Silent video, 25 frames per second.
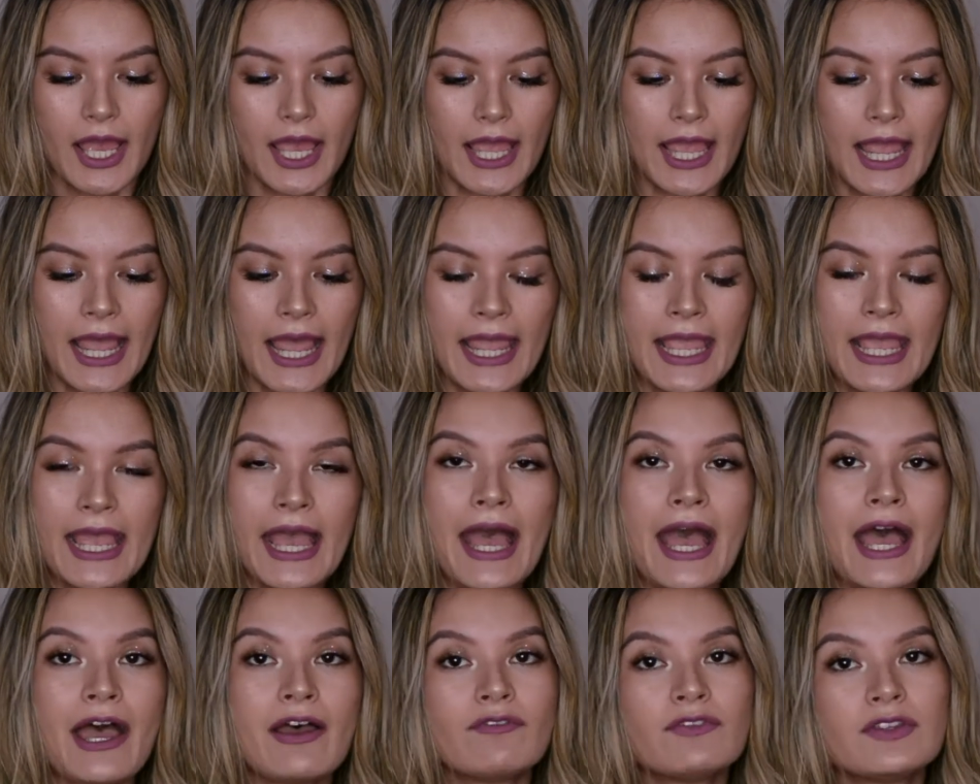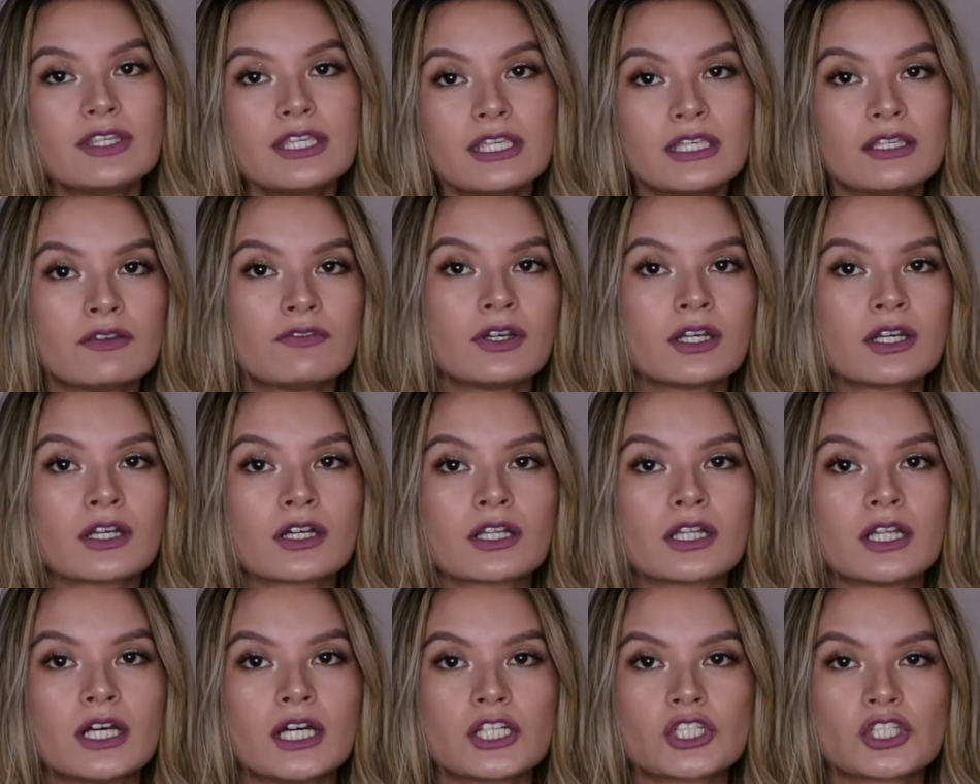I have the Eva
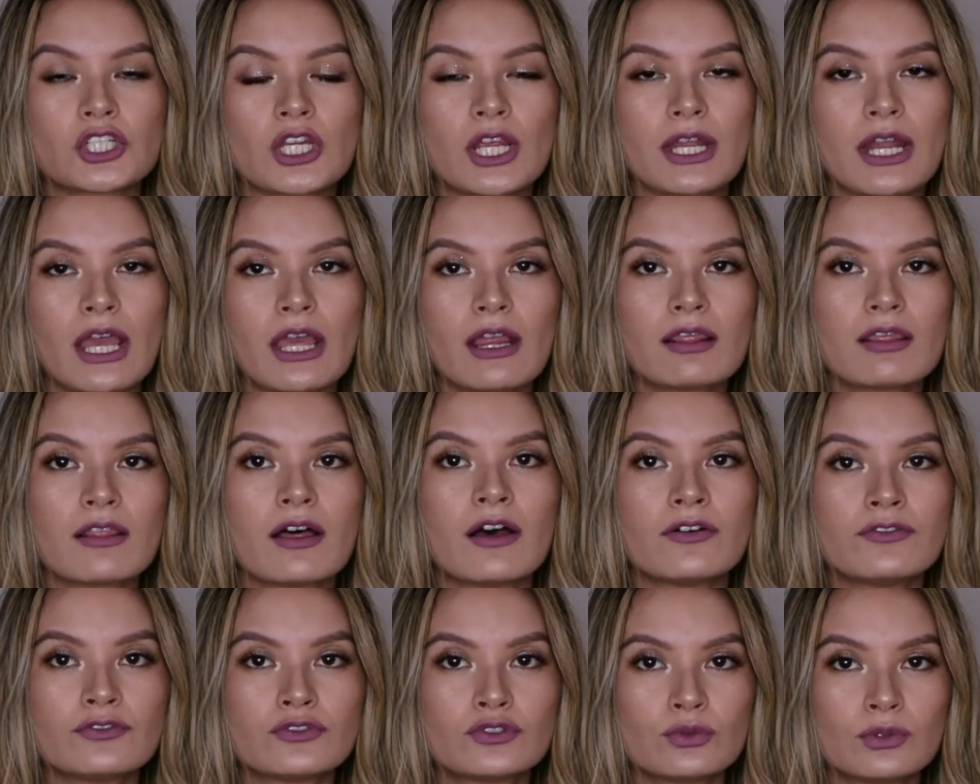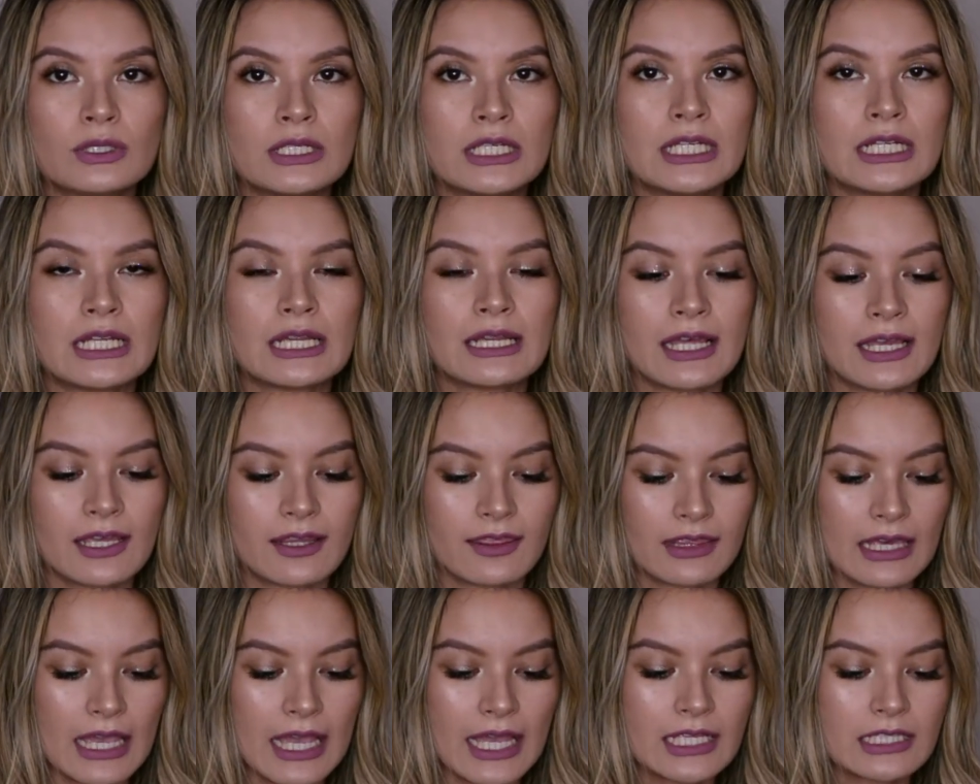clutch, and I love doing it
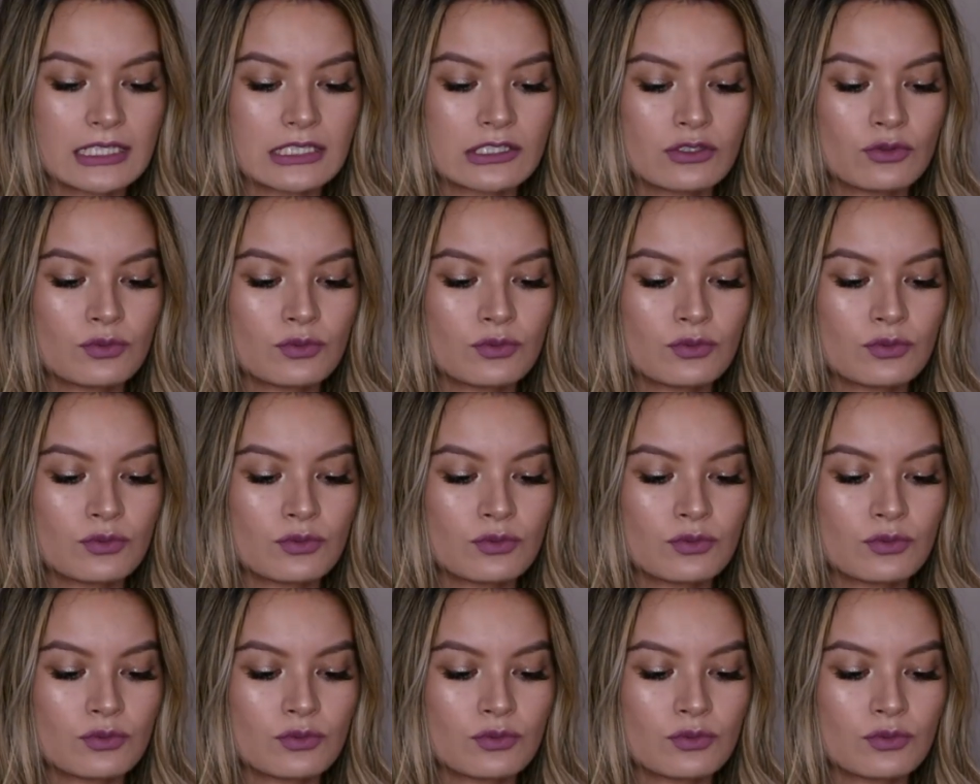like that.